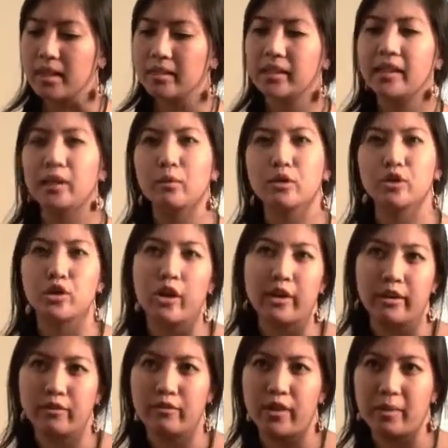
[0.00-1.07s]
that they were
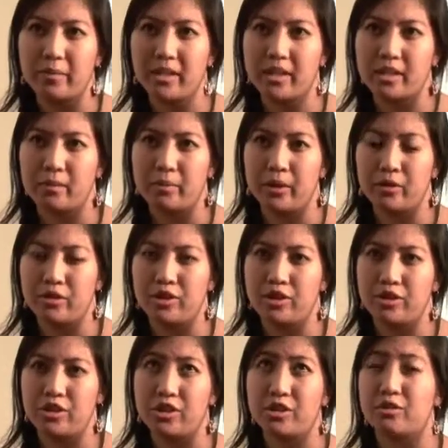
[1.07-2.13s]
drawing from as opposed
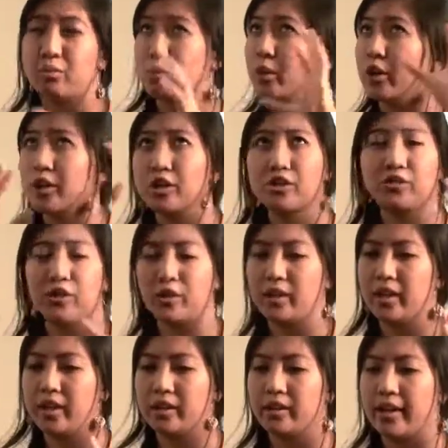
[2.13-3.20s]
to just words
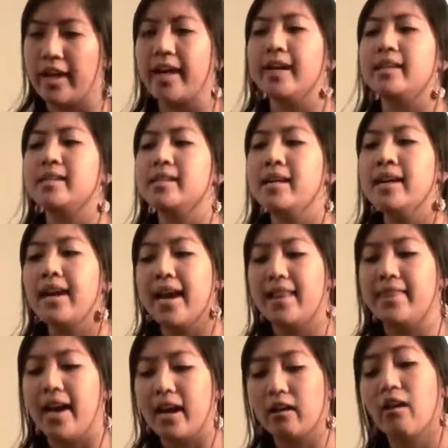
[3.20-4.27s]
floating in their heads.
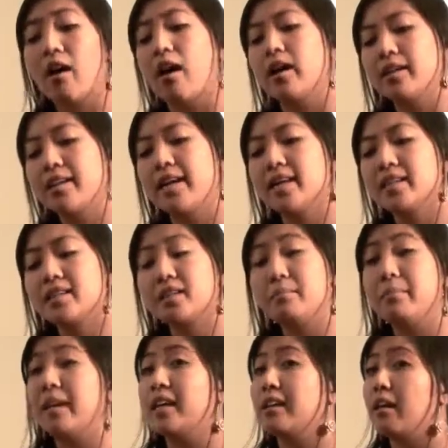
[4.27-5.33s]
And that context
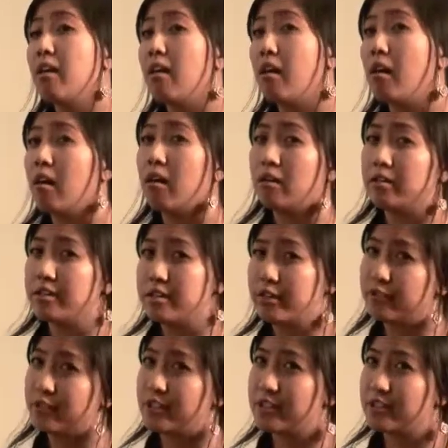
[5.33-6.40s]
made all the
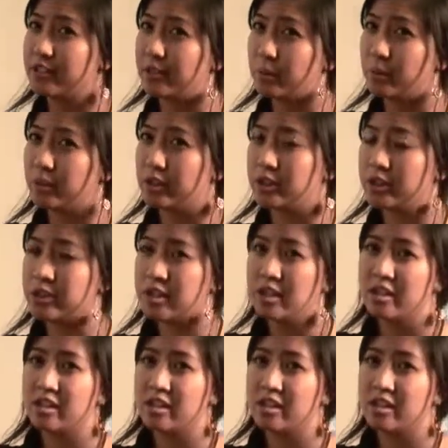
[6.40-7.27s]
difference in the world.